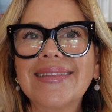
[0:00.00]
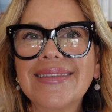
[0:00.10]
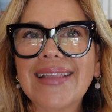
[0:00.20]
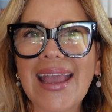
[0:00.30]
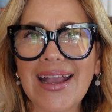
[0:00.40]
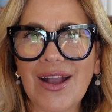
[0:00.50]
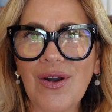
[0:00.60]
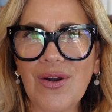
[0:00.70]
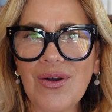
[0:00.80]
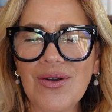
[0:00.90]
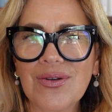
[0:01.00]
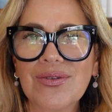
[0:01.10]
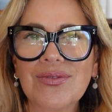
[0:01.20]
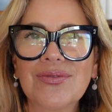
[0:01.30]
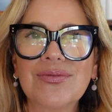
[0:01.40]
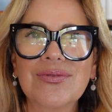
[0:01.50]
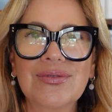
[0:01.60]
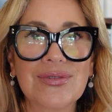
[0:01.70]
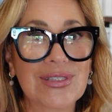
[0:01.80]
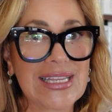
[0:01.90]
Tengo,
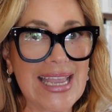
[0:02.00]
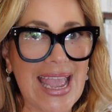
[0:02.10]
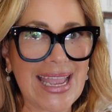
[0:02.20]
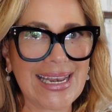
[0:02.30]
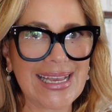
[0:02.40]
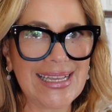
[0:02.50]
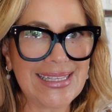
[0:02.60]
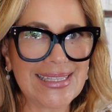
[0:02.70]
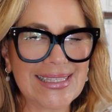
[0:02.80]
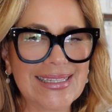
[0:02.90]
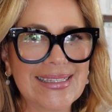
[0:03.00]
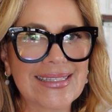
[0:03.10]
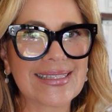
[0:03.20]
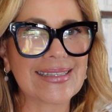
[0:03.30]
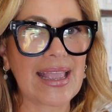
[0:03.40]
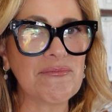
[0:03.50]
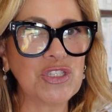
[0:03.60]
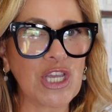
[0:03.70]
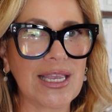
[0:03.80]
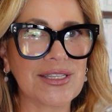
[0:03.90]
tienes, stem
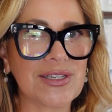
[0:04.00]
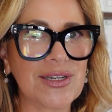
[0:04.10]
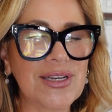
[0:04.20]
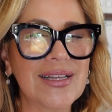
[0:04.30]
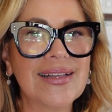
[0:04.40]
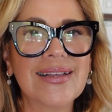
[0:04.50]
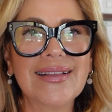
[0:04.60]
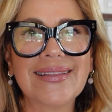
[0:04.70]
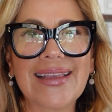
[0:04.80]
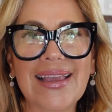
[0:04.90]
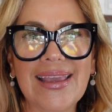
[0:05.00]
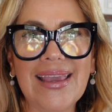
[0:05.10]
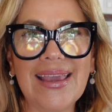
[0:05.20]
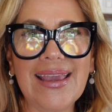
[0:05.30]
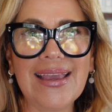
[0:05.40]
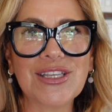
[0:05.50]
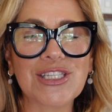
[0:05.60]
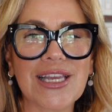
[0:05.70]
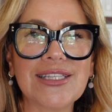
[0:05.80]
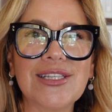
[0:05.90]
changer, the E
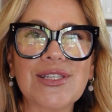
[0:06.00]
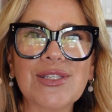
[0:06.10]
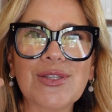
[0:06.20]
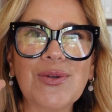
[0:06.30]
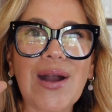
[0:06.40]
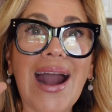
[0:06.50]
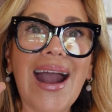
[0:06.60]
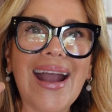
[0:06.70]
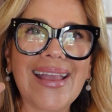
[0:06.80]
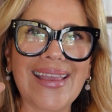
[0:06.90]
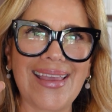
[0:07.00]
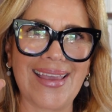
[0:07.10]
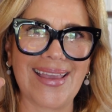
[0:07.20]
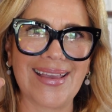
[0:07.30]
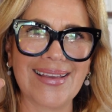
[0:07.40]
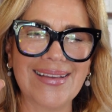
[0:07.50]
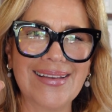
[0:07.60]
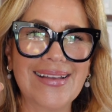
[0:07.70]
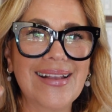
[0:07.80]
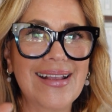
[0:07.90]
changes to IE.
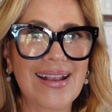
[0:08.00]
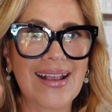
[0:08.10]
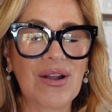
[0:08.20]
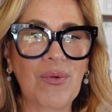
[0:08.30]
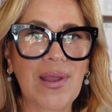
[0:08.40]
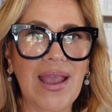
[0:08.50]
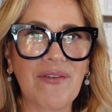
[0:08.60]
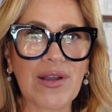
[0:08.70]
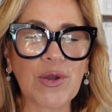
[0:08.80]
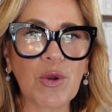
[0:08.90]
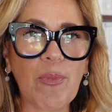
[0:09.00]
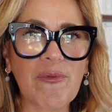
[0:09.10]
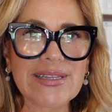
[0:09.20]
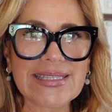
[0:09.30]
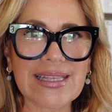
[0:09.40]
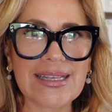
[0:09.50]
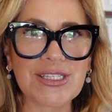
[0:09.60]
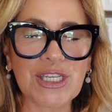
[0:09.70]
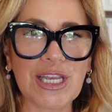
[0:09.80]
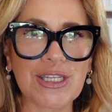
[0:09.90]
We have a group of stem
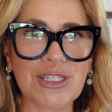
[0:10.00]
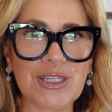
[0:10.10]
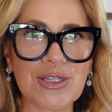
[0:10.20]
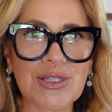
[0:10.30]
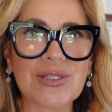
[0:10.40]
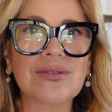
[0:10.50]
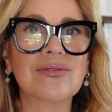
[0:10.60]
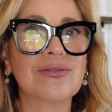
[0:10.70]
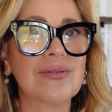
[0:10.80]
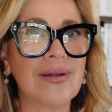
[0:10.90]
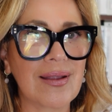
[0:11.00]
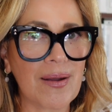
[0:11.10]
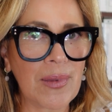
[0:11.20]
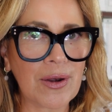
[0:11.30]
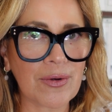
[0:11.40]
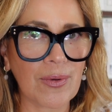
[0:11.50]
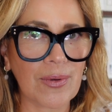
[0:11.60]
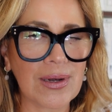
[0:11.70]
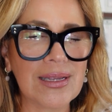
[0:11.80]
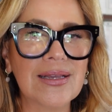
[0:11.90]
changers, grammar
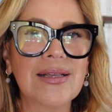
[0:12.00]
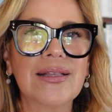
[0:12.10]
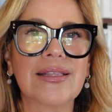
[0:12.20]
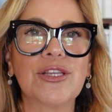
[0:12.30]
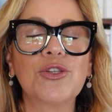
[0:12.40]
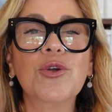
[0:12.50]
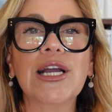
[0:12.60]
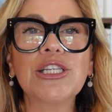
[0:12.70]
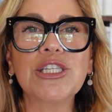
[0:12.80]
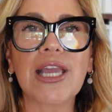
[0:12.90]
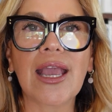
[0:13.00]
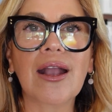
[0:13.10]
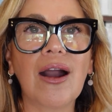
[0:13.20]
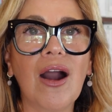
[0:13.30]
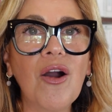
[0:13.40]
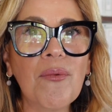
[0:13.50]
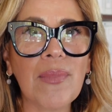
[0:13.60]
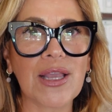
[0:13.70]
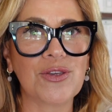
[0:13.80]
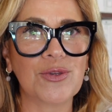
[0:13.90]
rule, that you can check on
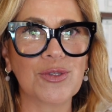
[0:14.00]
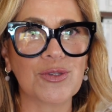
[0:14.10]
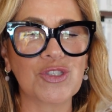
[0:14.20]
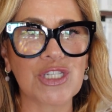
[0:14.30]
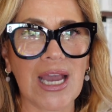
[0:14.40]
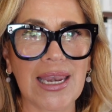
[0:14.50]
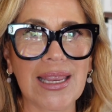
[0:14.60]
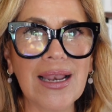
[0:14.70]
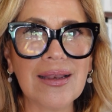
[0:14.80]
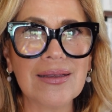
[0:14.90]
my YouTube channel,